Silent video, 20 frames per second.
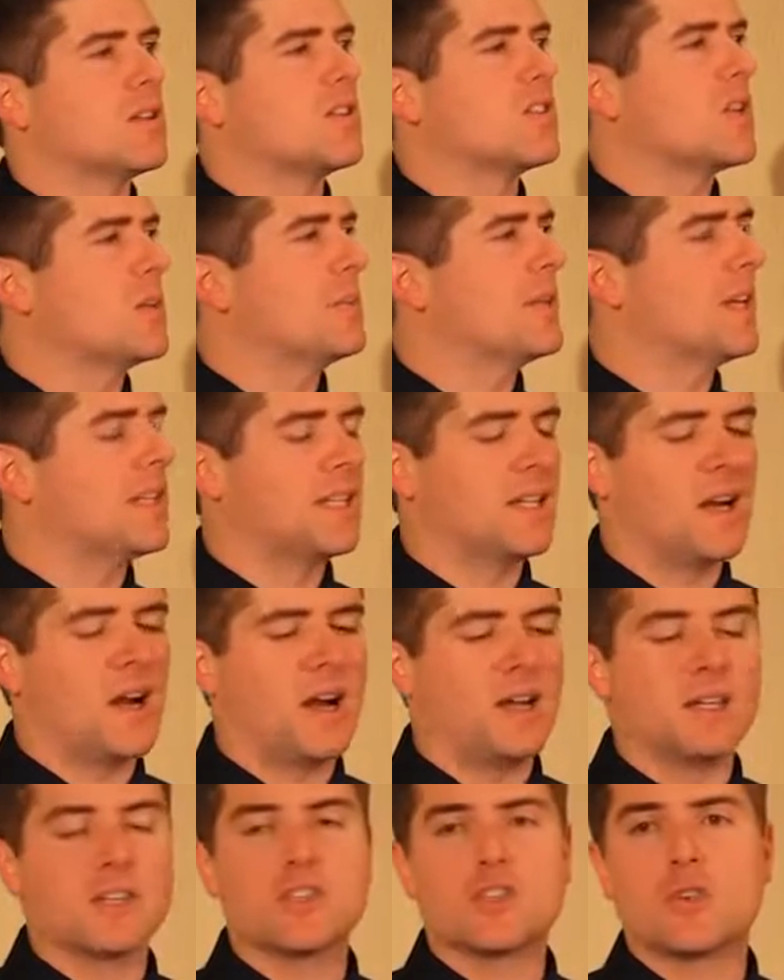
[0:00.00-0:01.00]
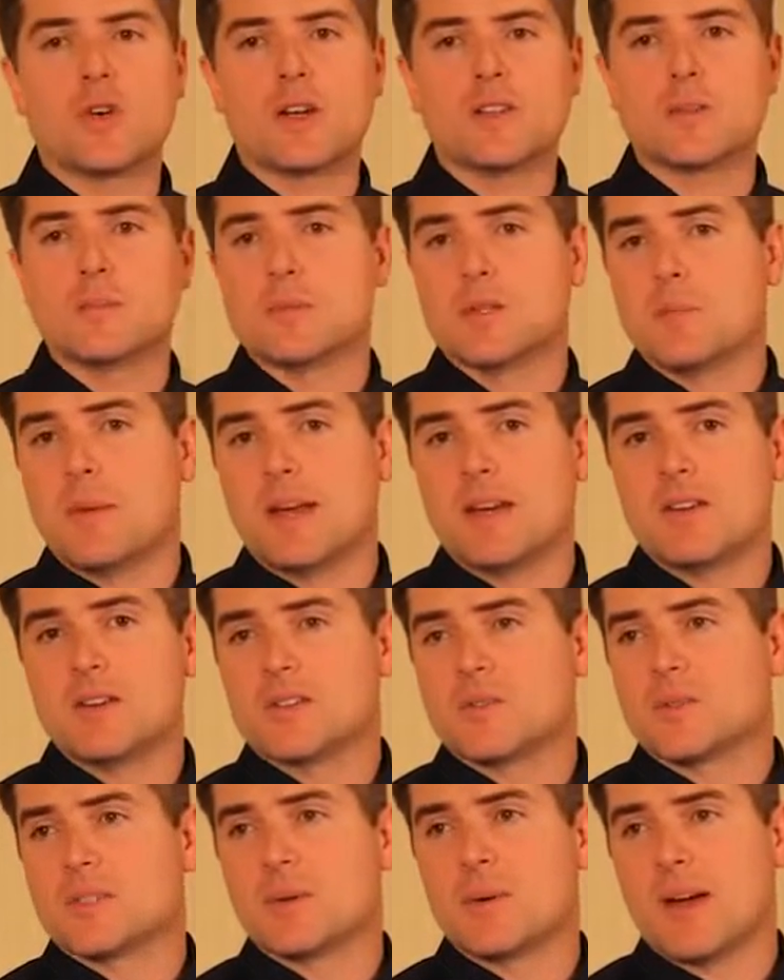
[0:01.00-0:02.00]
to simulate the eye. Let's try some
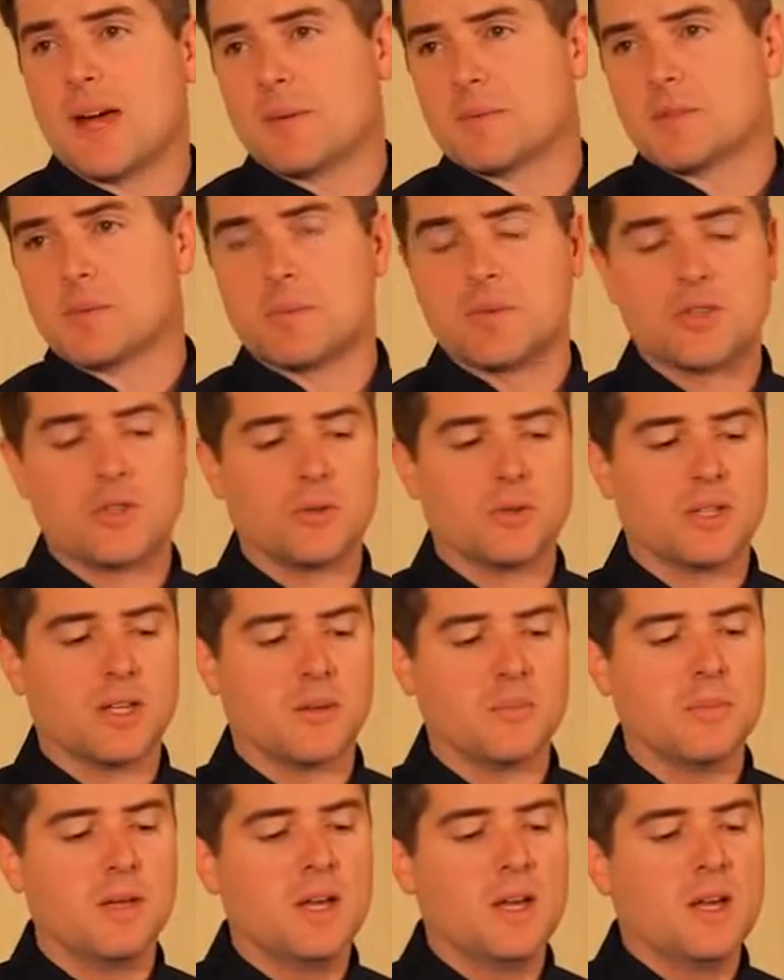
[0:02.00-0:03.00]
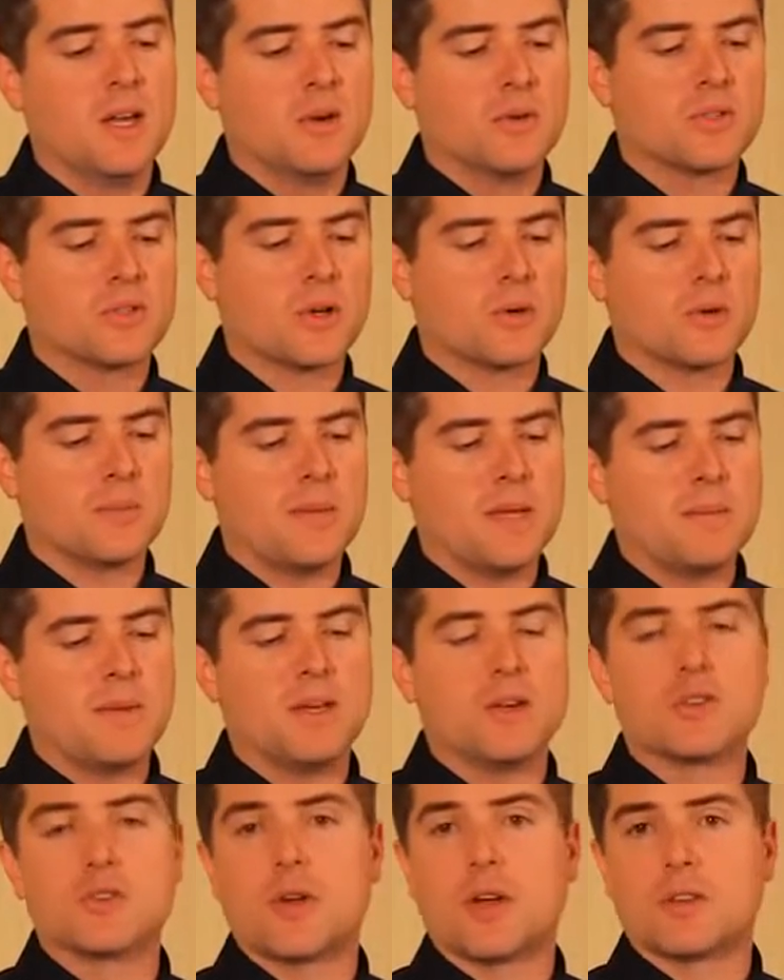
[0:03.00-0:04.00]
tomatoes. We'll see what happens when we shoot them. We'll start with a
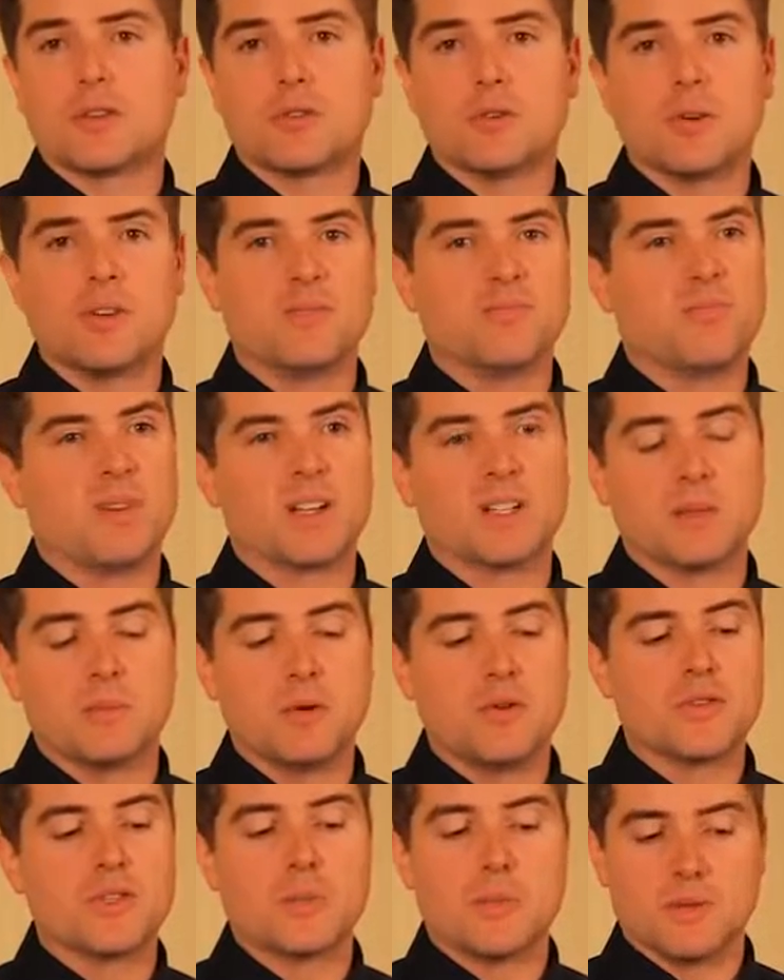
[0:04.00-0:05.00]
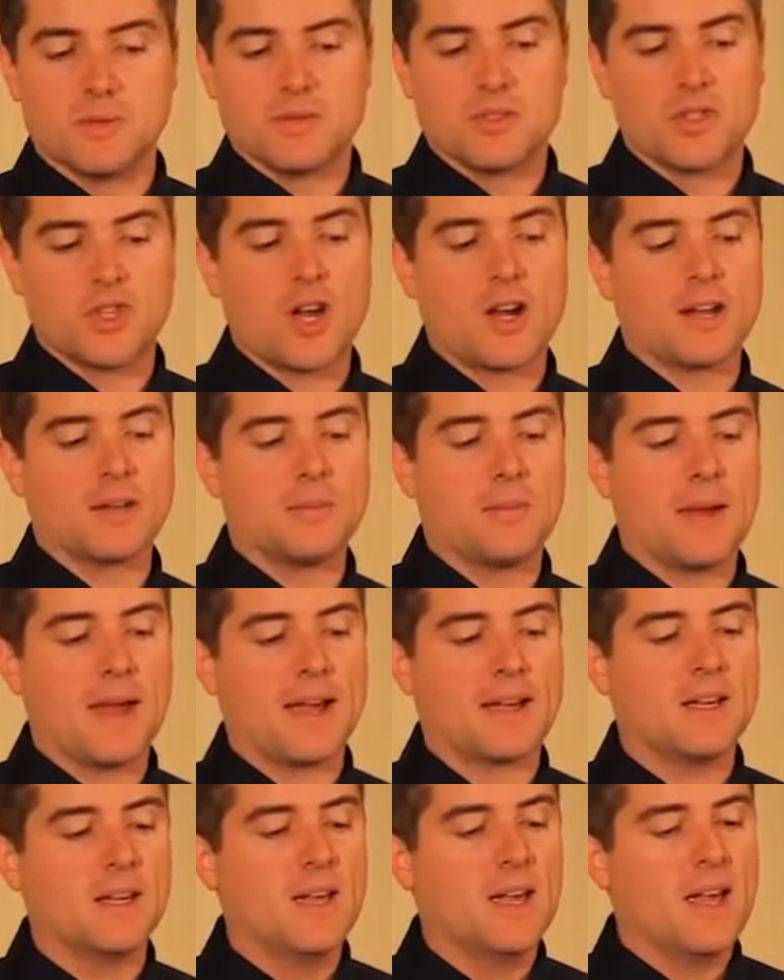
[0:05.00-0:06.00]
BB, goes right through it, barely moves it, but shot out the
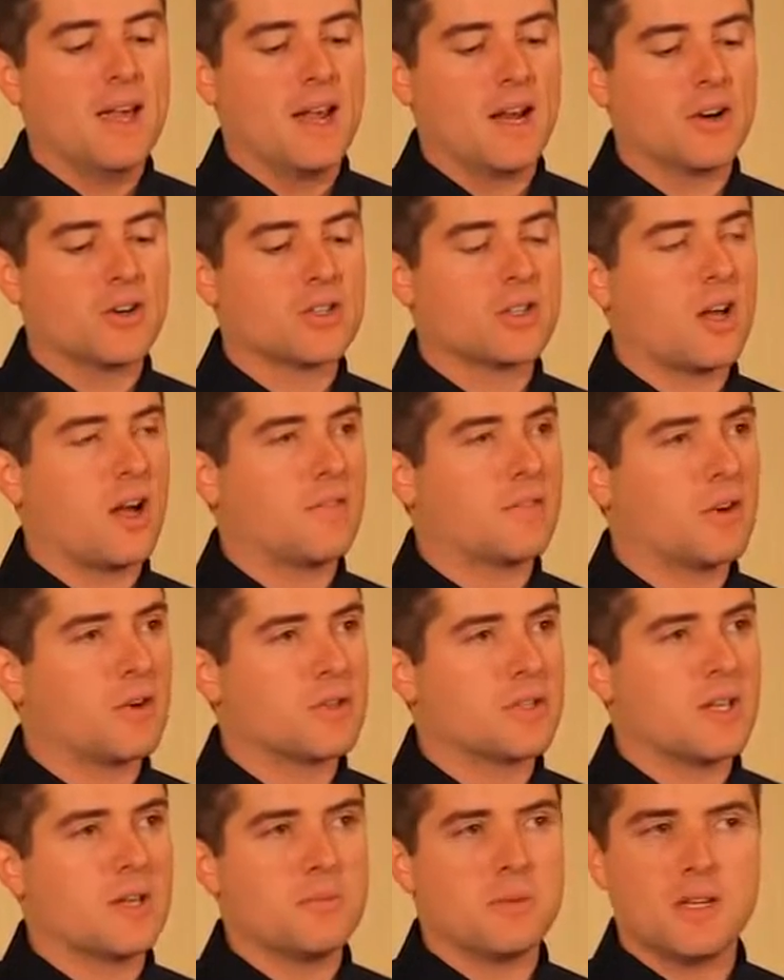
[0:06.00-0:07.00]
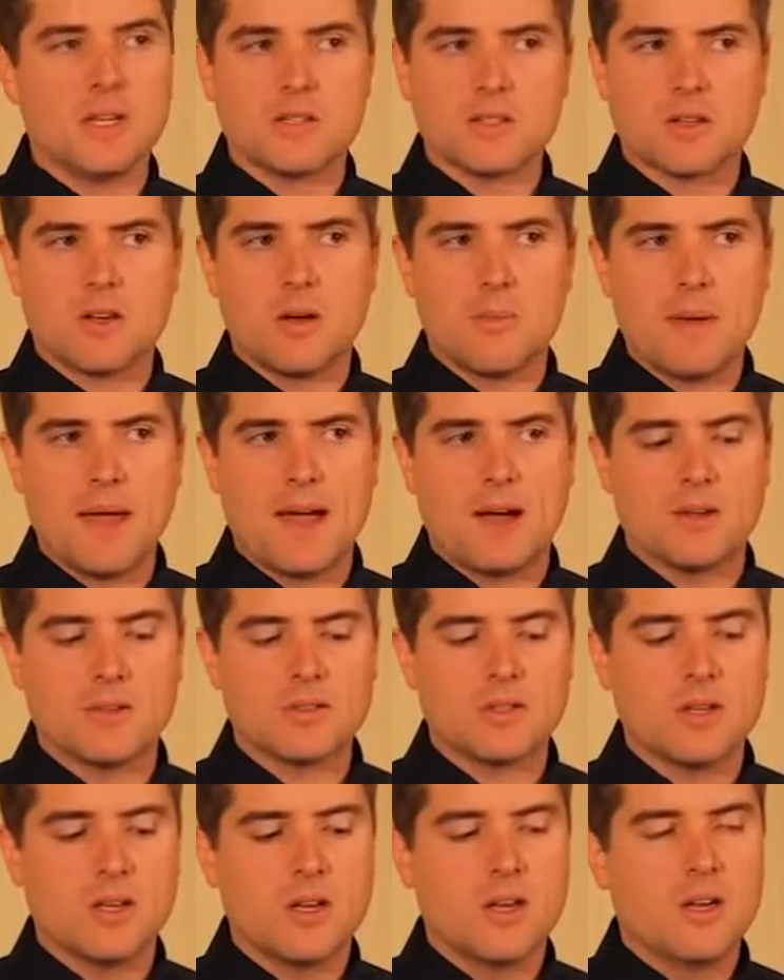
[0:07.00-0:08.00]
back. Airsoft goes in, but doesn't come
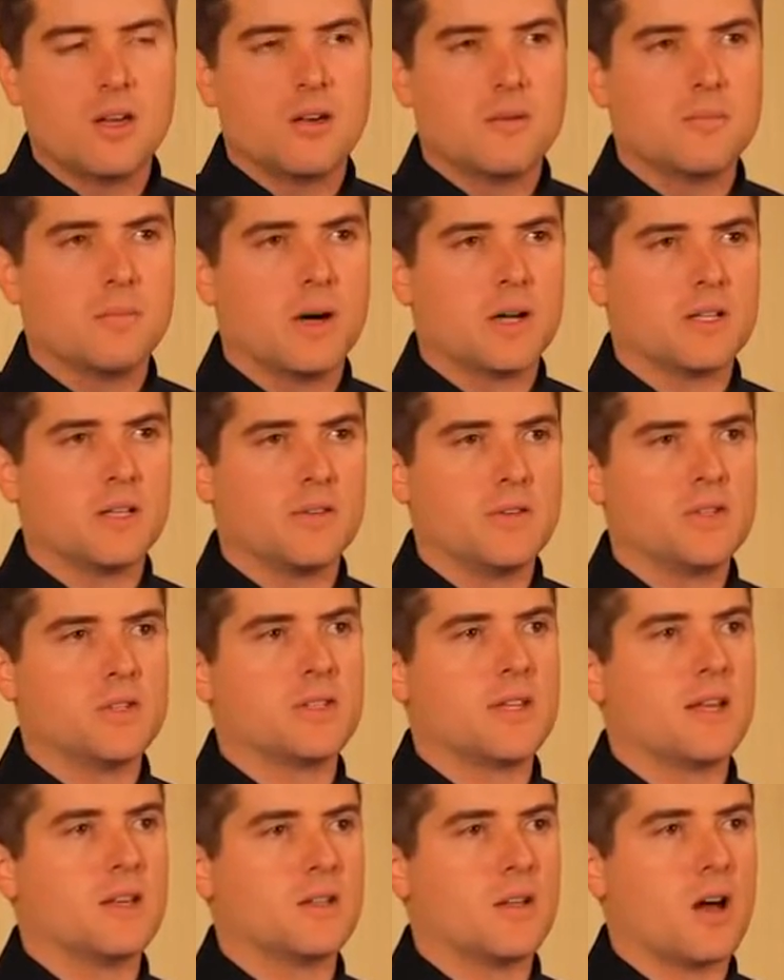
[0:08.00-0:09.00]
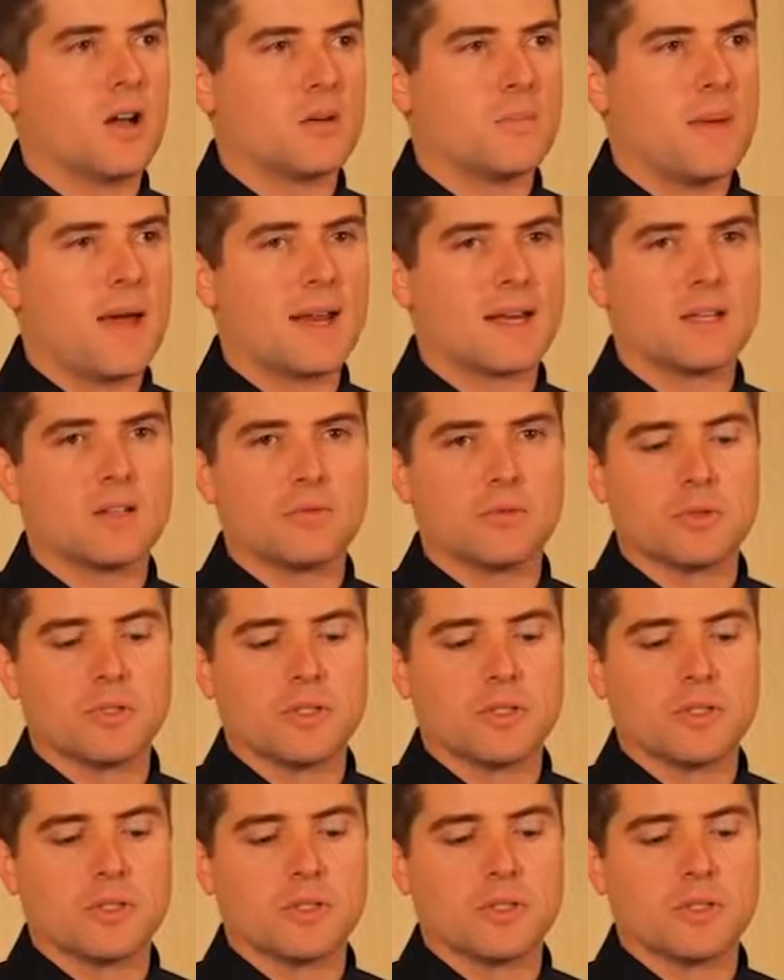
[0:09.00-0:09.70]
out. But if you set it to automatic, it can